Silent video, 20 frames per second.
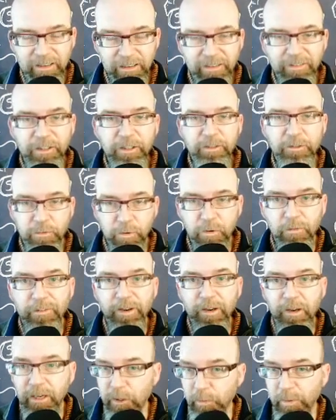and these grow
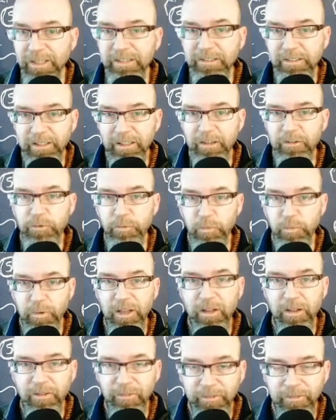very quickly as
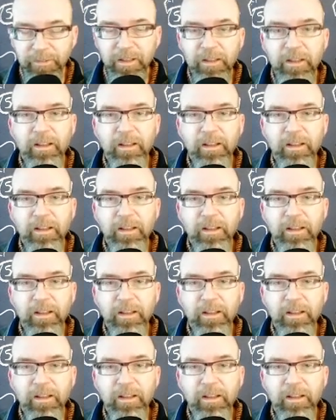well.